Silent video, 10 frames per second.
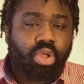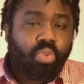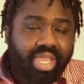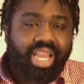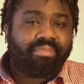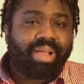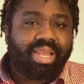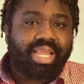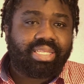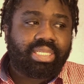We can have bad
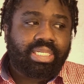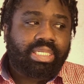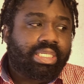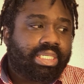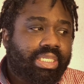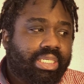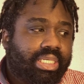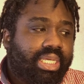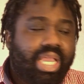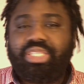days.
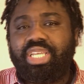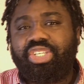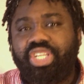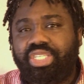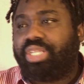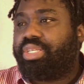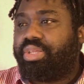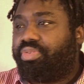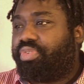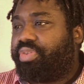Yeah, teaching is not
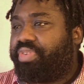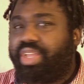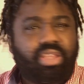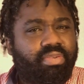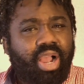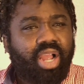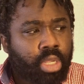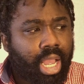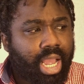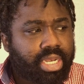for the faint of heart,
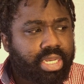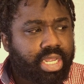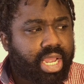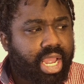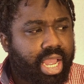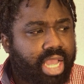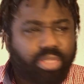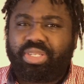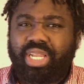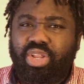and
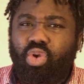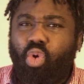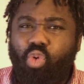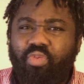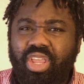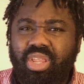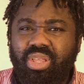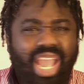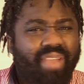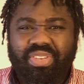especially in the COVID,
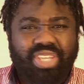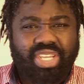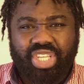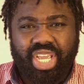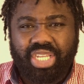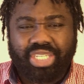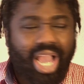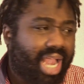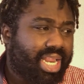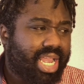everything changed,
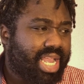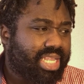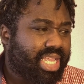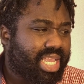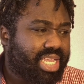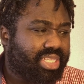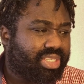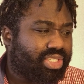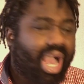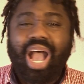and it
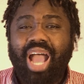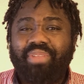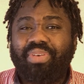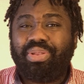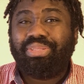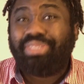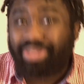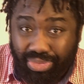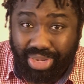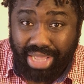is hard for the
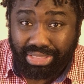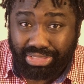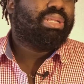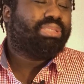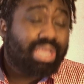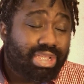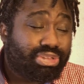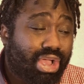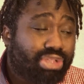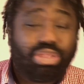students, the
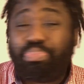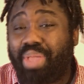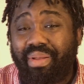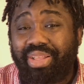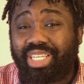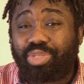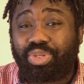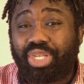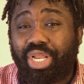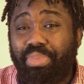teachers, the parents
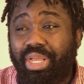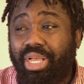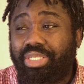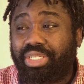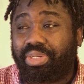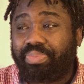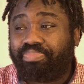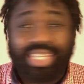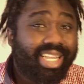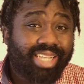especially, because you know
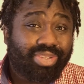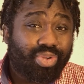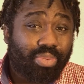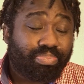the kids are at home.